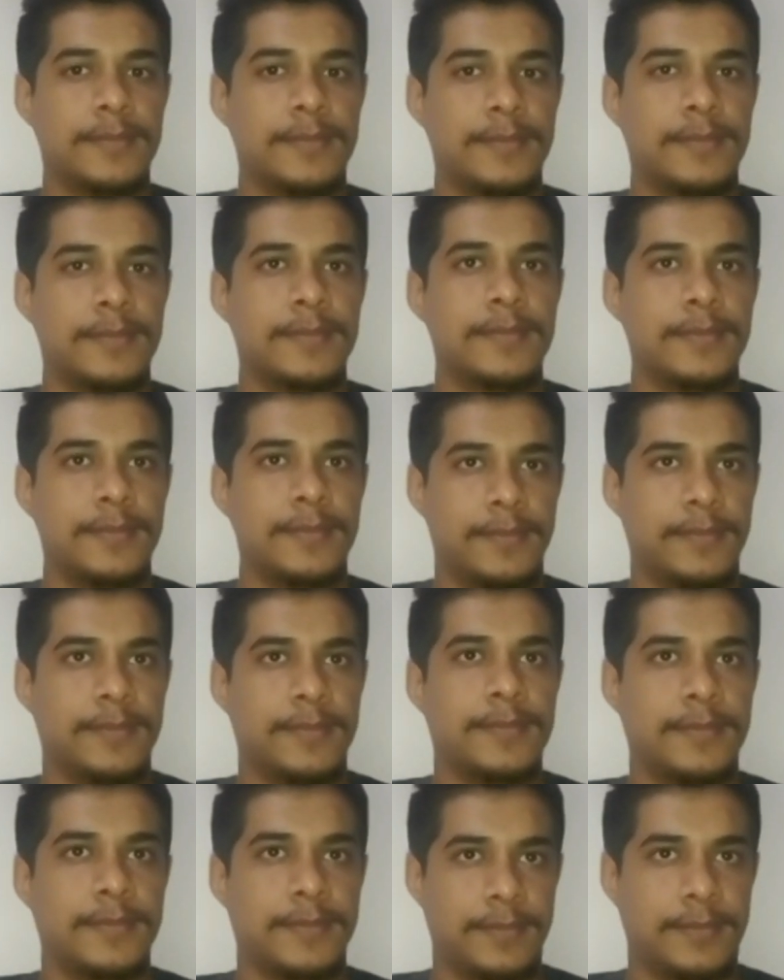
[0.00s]

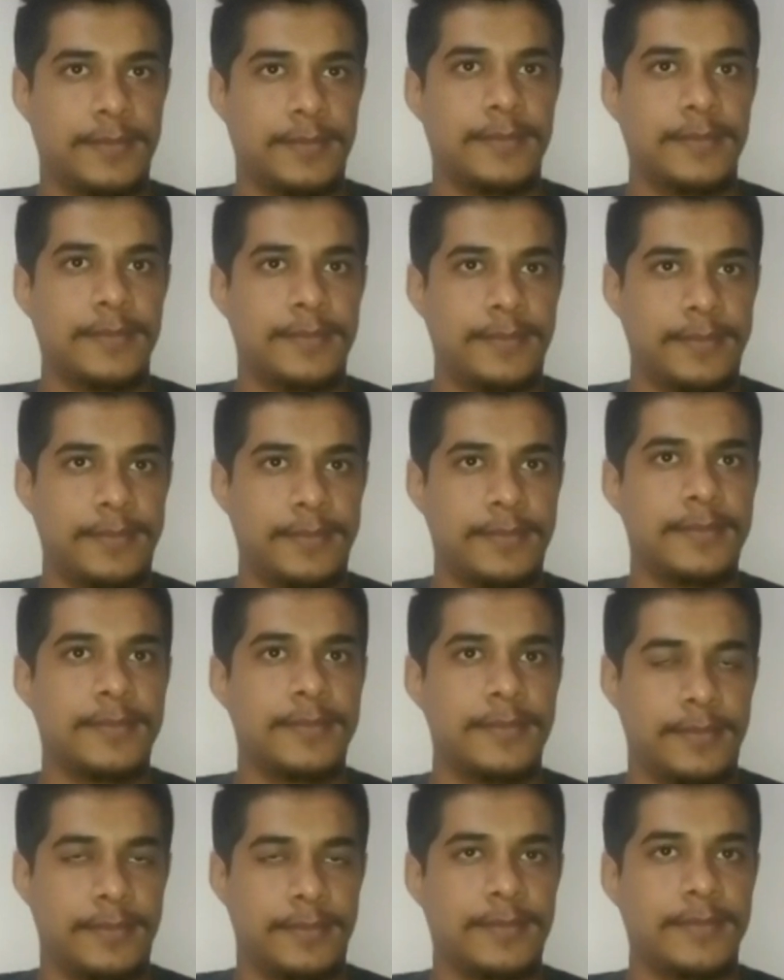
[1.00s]

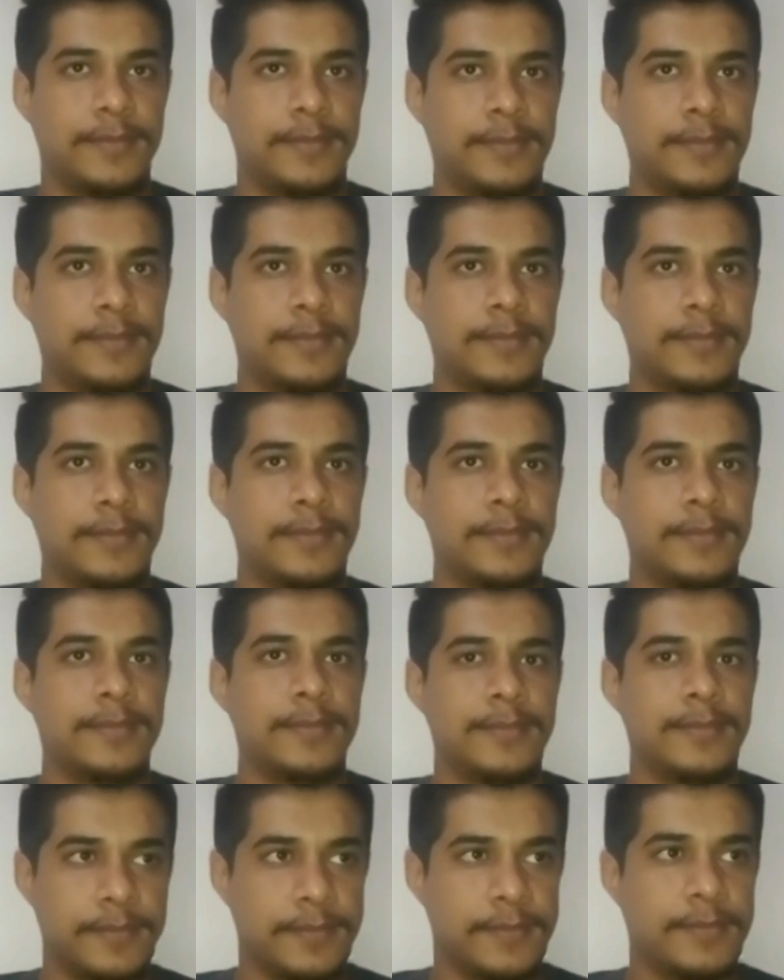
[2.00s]

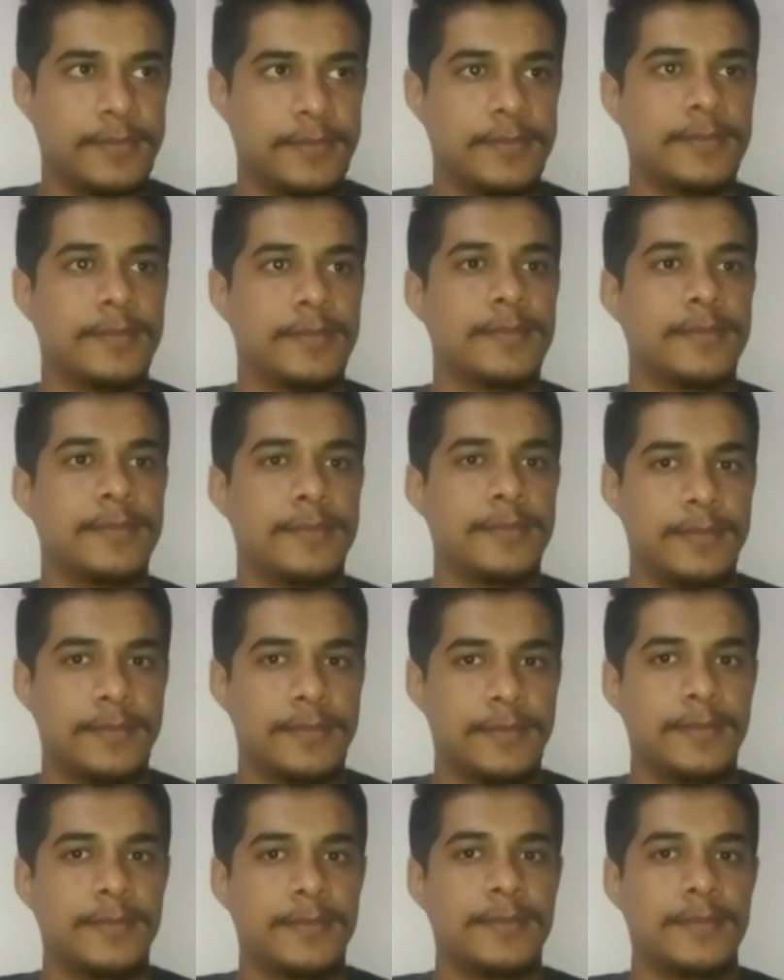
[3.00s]

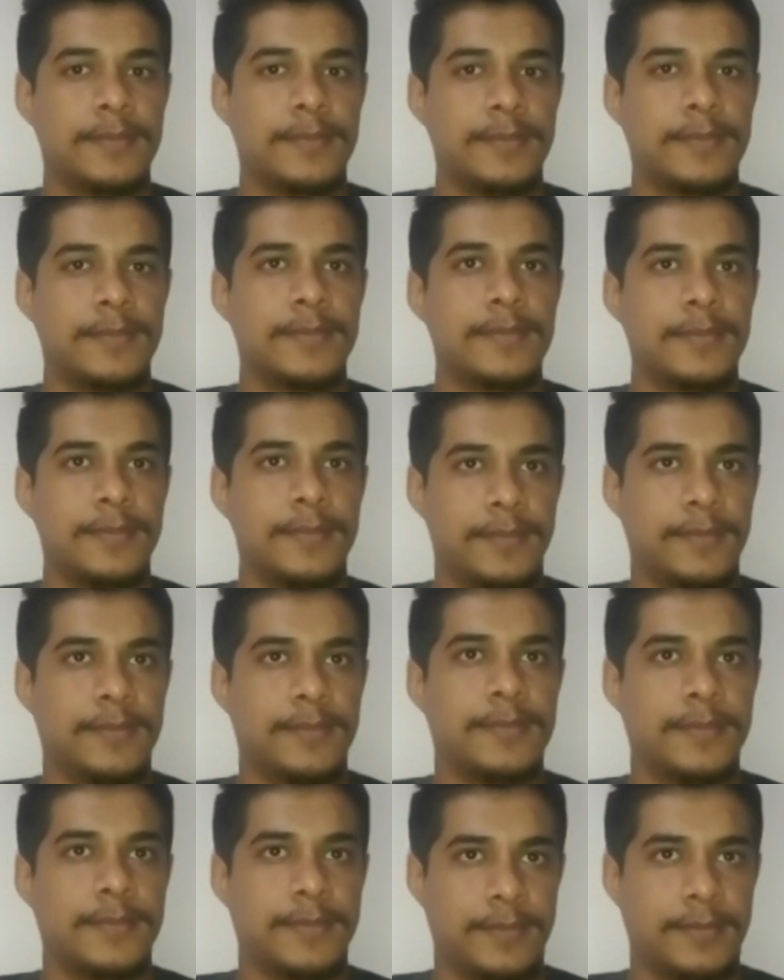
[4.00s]

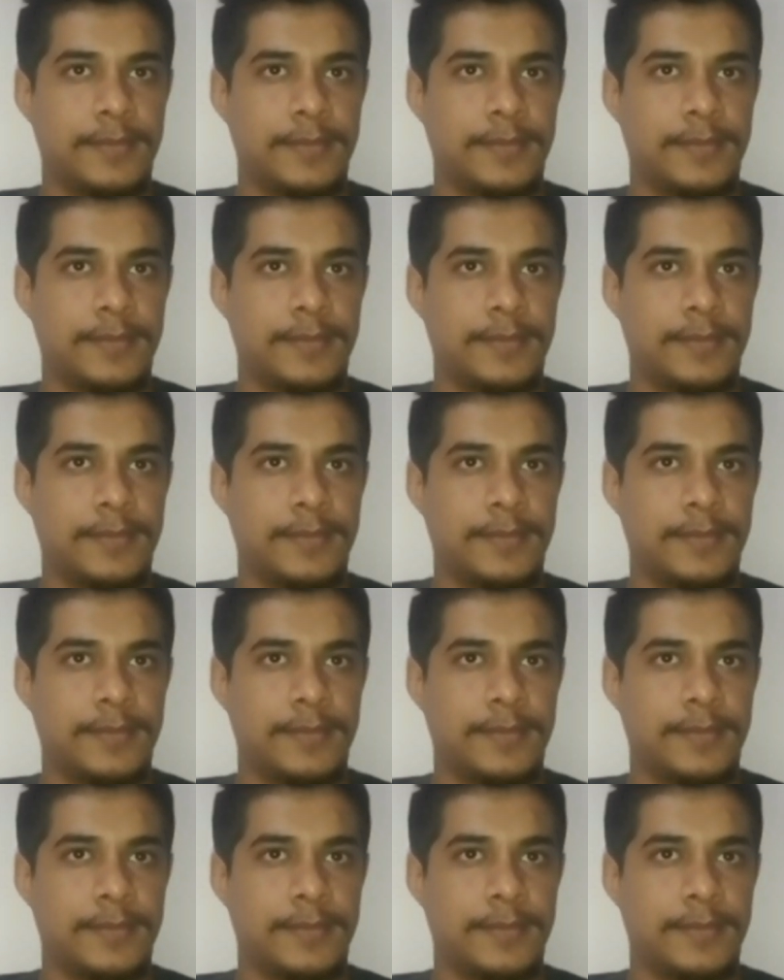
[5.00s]
This person isn't speaking.